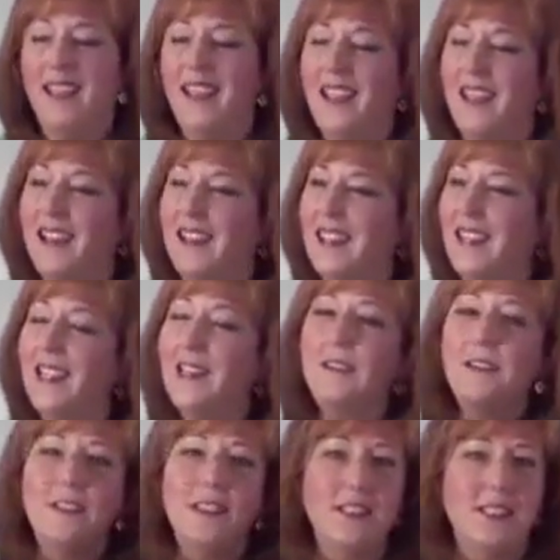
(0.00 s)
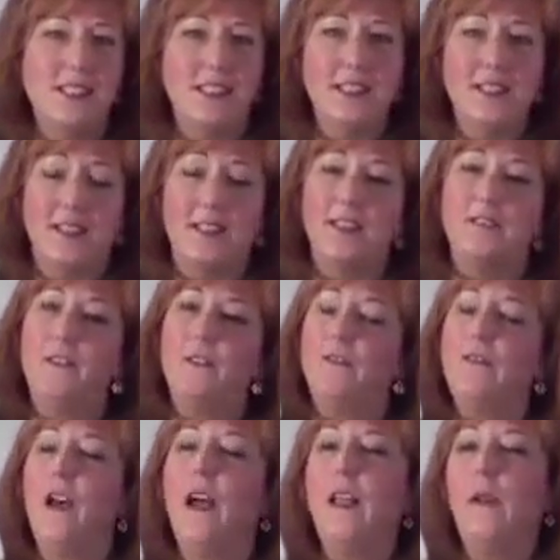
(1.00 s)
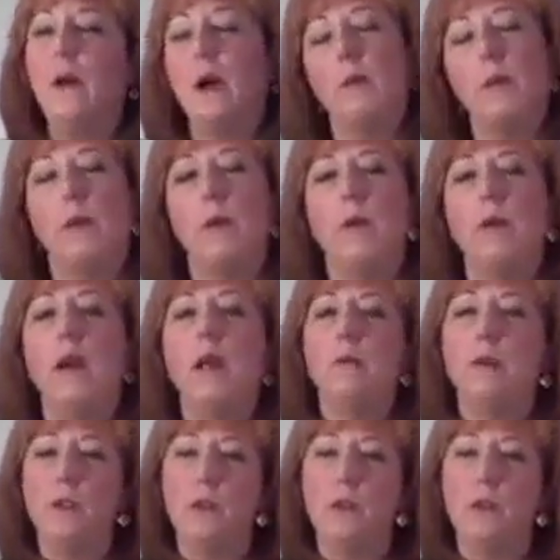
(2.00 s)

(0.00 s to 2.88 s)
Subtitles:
And here's the deal. If you follow our program,